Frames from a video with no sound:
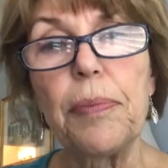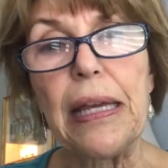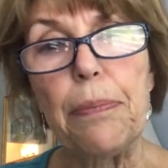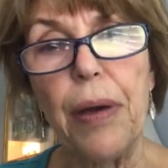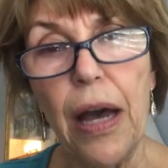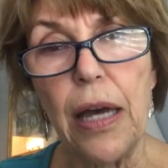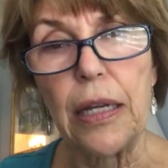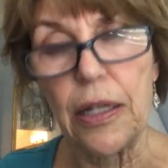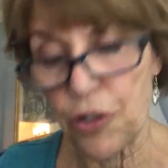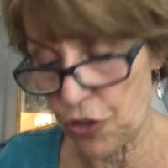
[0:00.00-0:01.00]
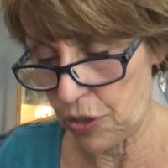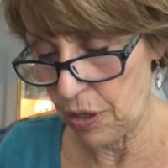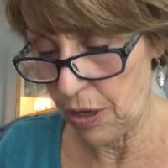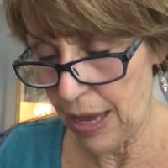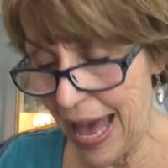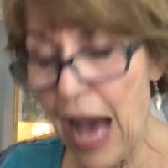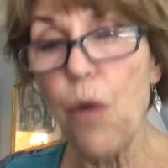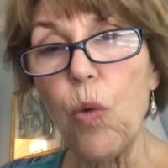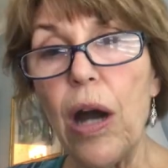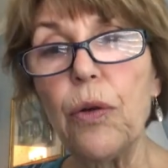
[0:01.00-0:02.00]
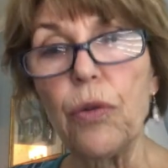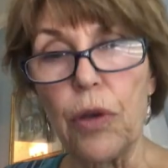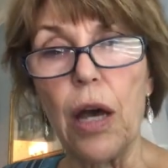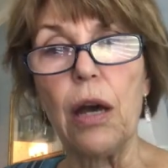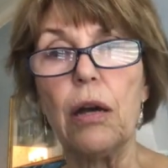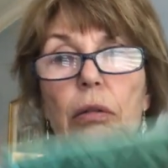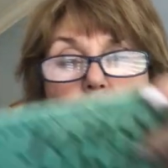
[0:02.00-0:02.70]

to be punished. I won't go.